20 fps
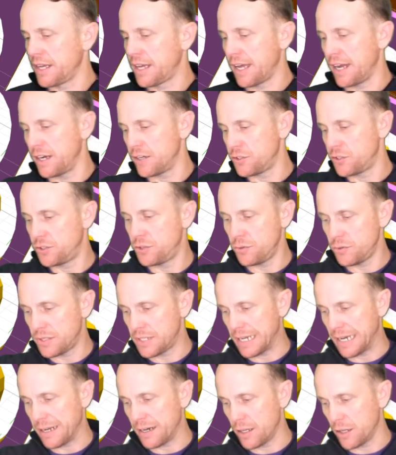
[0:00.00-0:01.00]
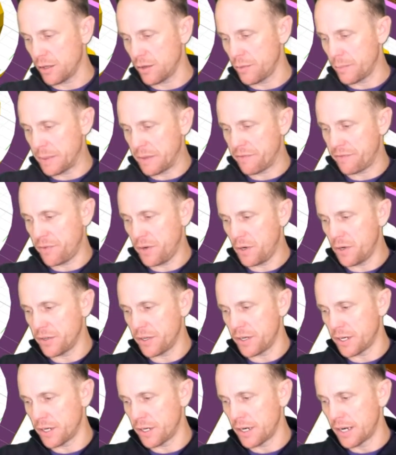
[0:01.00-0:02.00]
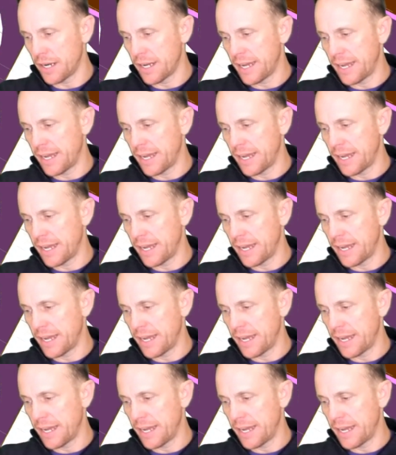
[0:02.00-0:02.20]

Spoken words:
kind of shoots out a little bit further,